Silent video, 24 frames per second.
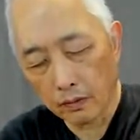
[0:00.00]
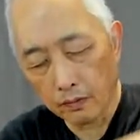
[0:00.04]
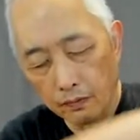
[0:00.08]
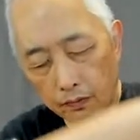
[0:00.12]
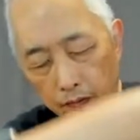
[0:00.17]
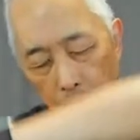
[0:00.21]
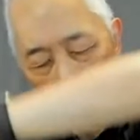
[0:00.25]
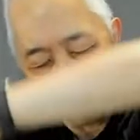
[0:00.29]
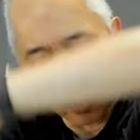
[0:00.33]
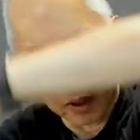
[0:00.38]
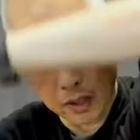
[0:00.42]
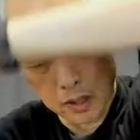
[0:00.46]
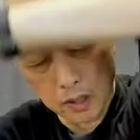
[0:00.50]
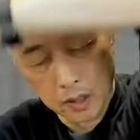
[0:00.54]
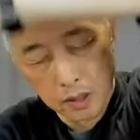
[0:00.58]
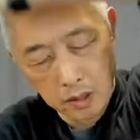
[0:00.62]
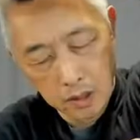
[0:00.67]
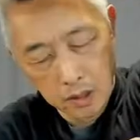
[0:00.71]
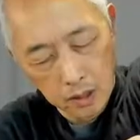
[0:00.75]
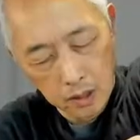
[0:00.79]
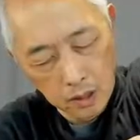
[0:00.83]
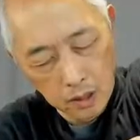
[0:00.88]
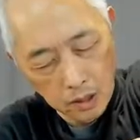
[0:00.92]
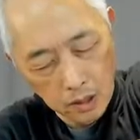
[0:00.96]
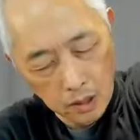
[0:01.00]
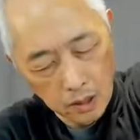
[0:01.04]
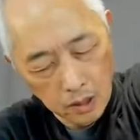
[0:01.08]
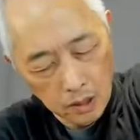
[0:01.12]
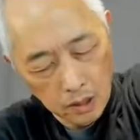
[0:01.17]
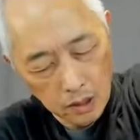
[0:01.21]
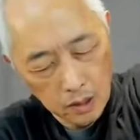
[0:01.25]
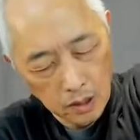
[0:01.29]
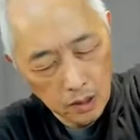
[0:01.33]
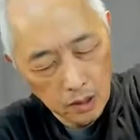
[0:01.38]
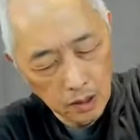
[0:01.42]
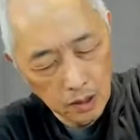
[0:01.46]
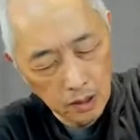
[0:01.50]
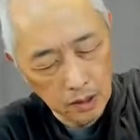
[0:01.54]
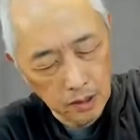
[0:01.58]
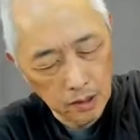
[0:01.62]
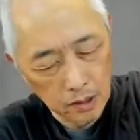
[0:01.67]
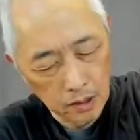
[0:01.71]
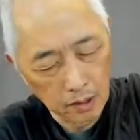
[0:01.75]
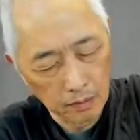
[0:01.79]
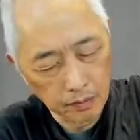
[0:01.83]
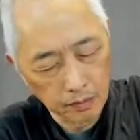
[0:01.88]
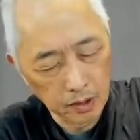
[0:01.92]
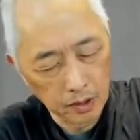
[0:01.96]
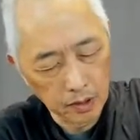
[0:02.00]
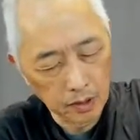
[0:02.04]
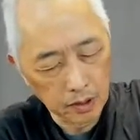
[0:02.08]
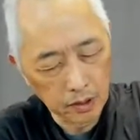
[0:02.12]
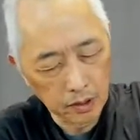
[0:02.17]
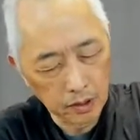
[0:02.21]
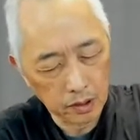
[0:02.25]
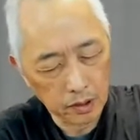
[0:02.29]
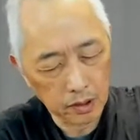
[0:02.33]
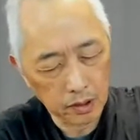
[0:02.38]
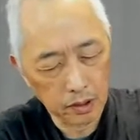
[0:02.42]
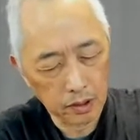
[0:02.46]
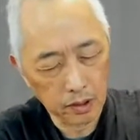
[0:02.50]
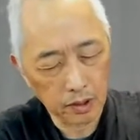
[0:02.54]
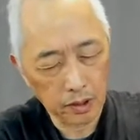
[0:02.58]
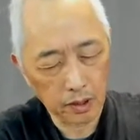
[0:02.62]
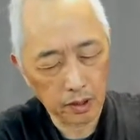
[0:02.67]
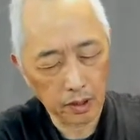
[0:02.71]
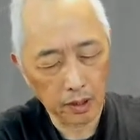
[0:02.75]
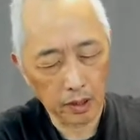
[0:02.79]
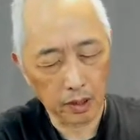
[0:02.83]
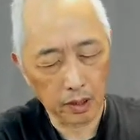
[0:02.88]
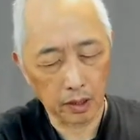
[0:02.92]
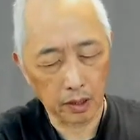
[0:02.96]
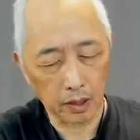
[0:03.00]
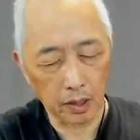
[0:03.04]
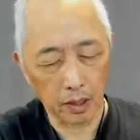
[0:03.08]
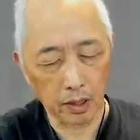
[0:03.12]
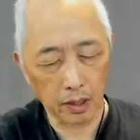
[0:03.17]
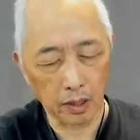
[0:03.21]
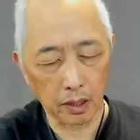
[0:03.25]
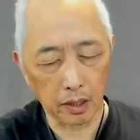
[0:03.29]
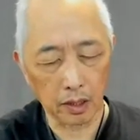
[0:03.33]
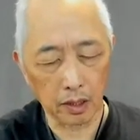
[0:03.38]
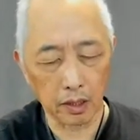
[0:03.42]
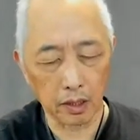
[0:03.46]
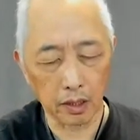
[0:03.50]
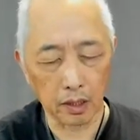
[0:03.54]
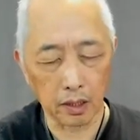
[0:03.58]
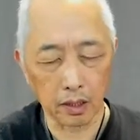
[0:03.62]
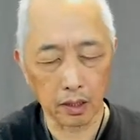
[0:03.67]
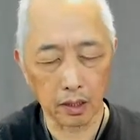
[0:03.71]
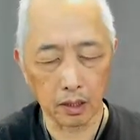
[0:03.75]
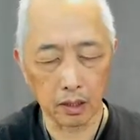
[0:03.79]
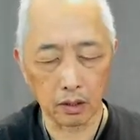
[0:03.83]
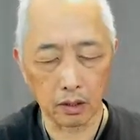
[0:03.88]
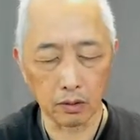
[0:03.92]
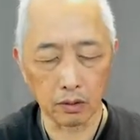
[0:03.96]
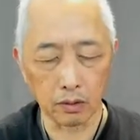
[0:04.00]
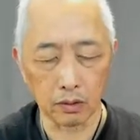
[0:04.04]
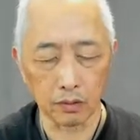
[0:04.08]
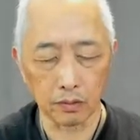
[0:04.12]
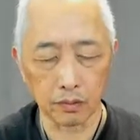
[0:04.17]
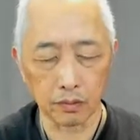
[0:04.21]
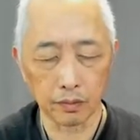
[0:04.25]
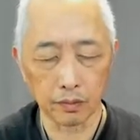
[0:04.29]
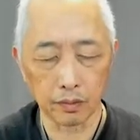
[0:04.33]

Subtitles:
Feel it, accept it, and then let it go.